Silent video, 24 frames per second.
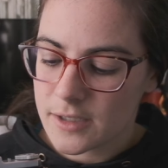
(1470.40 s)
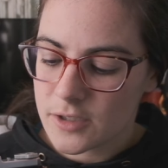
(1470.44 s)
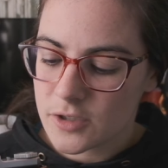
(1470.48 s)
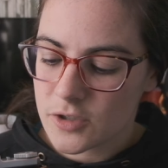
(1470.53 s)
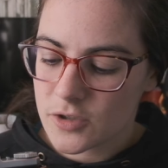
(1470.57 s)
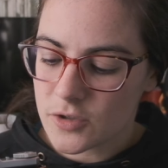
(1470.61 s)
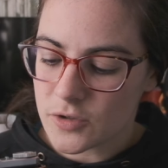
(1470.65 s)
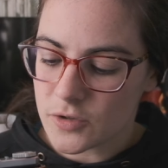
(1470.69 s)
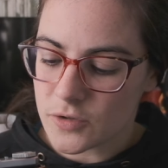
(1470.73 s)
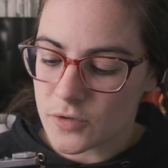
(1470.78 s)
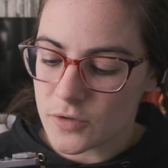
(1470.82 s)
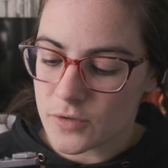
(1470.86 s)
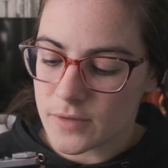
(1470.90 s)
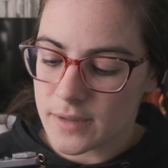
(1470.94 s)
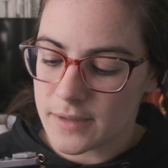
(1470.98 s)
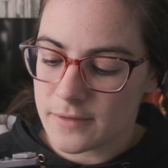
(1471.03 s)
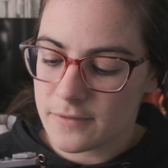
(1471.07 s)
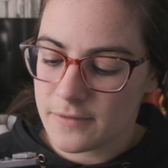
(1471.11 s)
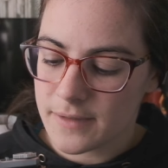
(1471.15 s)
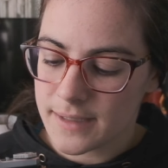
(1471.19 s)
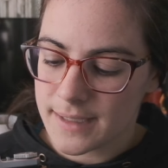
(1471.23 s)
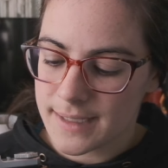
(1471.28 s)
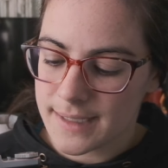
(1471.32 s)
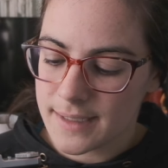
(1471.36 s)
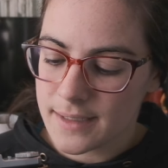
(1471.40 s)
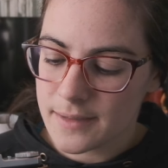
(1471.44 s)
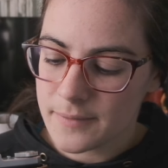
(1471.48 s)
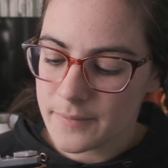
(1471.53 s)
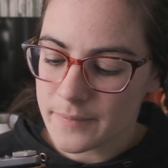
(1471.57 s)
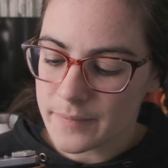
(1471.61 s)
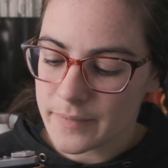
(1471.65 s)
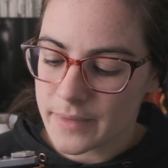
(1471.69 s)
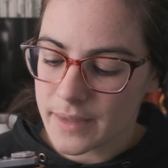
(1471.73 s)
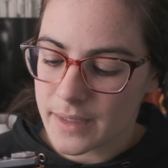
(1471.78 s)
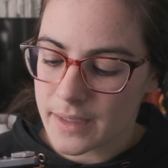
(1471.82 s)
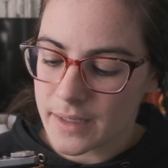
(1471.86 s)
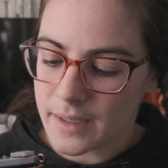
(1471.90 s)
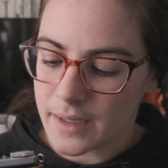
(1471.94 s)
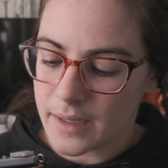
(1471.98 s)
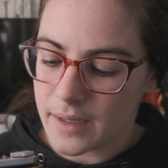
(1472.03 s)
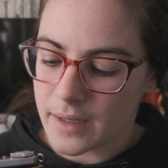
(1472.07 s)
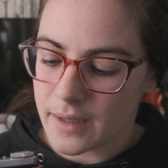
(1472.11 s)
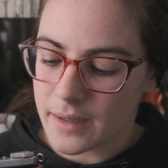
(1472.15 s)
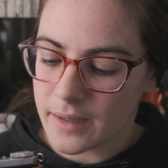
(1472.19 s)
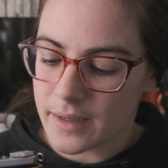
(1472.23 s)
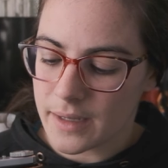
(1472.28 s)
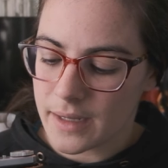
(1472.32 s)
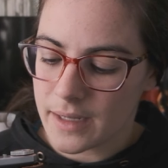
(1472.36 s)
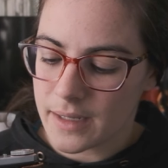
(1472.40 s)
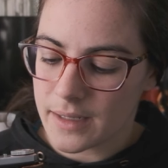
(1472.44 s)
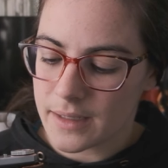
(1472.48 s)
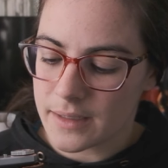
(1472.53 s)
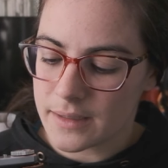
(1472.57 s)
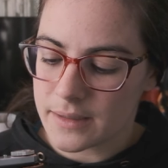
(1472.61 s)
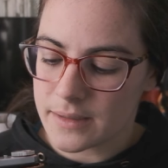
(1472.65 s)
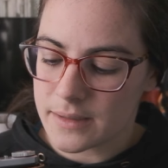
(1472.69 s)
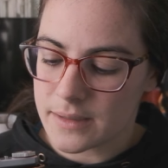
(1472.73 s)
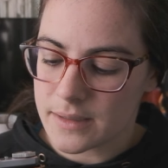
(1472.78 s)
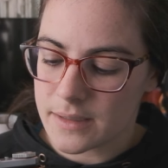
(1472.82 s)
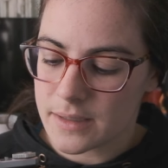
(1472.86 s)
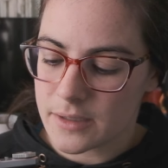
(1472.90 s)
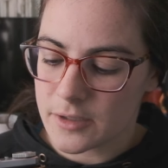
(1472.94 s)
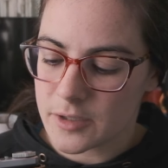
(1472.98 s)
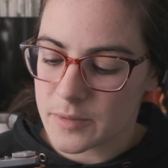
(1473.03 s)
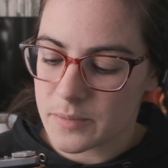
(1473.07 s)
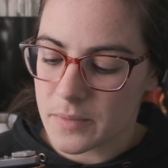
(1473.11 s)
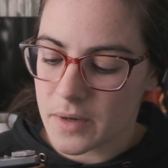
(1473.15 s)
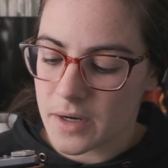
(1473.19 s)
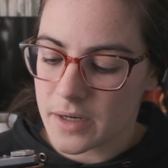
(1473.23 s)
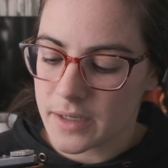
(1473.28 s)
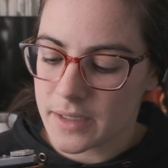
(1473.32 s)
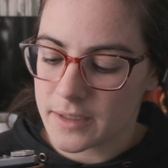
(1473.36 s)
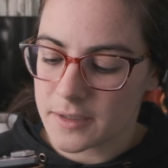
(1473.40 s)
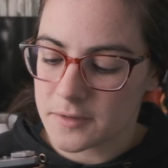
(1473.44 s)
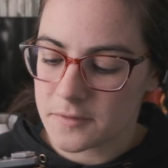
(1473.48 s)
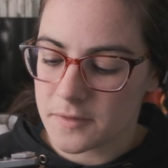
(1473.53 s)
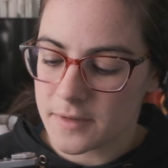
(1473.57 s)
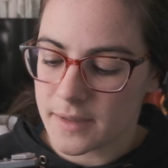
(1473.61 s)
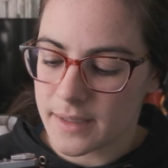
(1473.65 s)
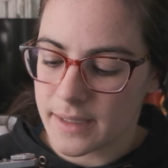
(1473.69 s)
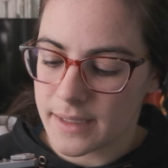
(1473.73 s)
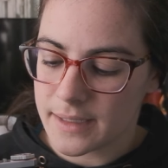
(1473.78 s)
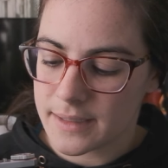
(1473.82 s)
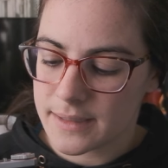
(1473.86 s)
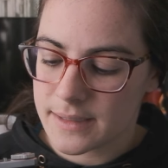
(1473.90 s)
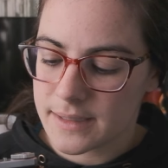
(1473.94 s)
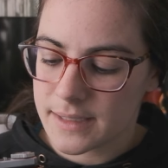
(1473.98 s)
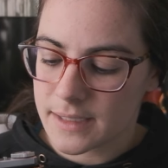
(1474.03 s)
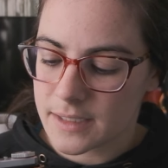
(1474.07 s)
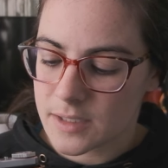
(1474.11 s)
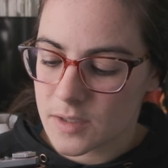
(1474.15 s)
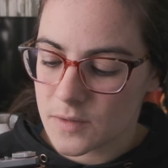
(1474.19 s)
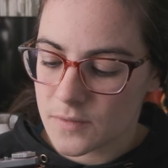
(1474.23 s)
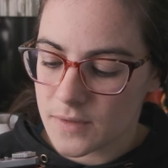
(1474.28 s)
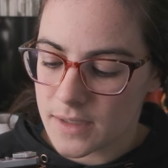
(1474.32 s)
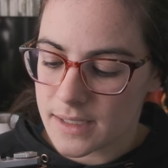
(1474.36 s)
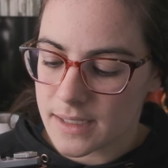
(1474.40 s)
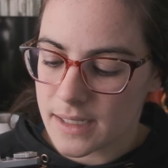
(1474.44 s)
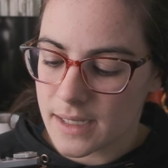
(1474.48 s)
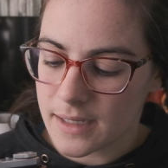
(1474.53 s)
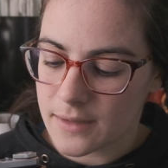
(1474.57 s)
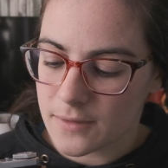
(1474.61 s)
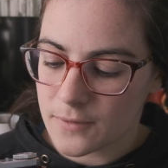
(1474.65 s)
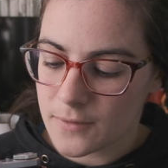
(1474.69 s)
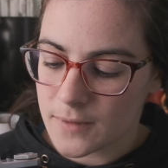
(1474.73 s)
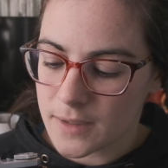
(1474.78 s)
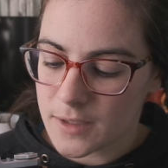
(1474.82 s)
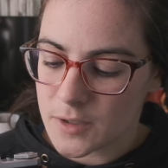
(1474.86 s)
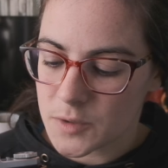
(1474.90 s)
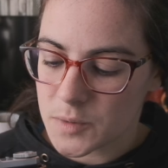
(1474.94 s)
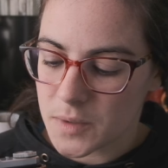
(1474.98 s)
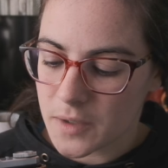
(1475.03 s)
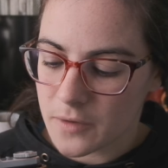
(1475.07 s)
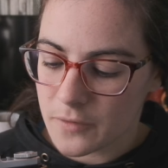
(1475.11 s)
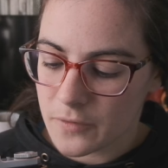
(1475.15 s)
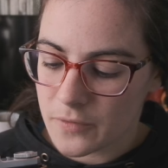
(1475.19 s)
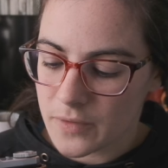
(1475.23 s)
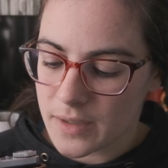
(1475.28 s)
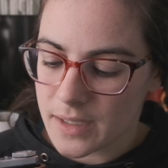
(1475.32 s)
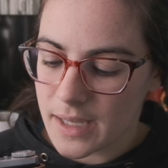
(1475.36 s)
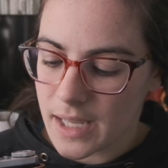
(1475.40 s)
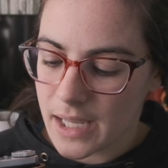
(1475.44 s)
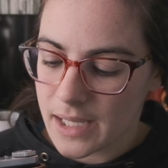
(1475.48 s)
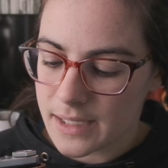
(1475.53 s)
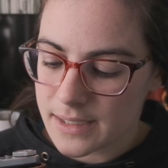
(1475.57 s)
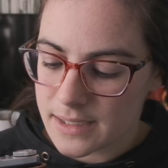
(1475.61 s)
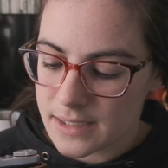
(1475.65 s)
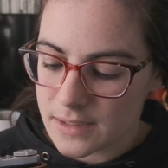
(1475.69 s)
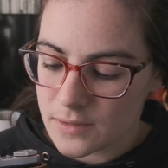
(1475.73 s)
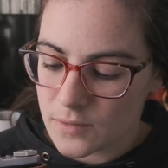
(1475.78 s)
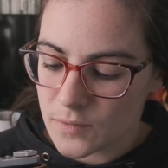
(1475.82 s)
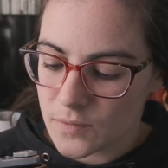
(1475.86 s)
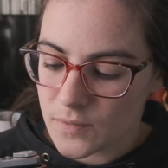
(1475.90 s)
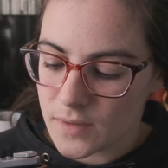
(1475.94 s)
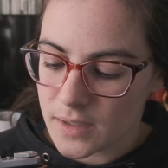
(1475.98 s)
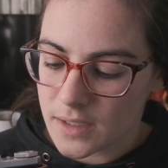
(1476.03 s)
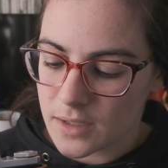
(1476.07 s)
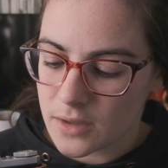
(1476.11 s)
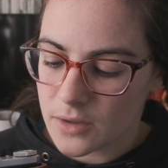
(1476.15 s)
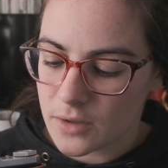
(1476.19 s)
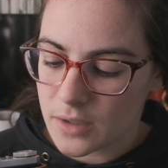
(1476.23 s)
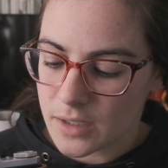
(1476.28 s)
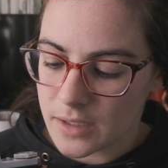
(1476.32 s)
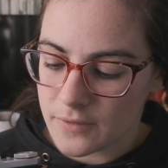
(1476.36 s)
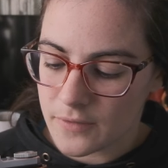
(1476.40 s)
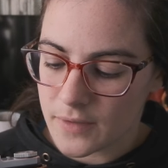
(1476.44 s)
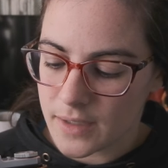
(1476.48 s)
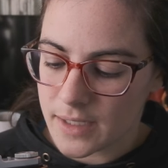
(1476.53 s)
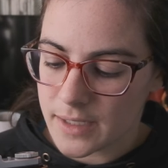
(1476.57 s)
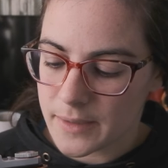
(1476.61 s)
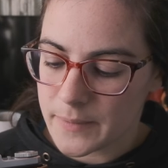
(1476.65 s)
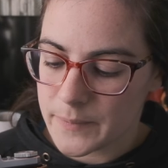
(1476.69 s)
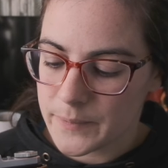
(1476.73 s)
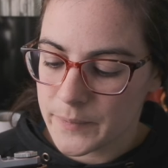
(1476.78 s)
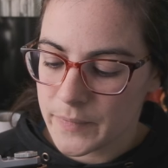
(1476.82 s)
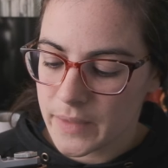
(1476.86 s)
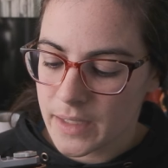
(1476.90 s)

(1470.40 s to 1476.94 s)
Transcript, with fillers: to infinity. Uh, and there's markings for like 6 feet, 9 feet, 12 feet, 18 feet, 30 feet.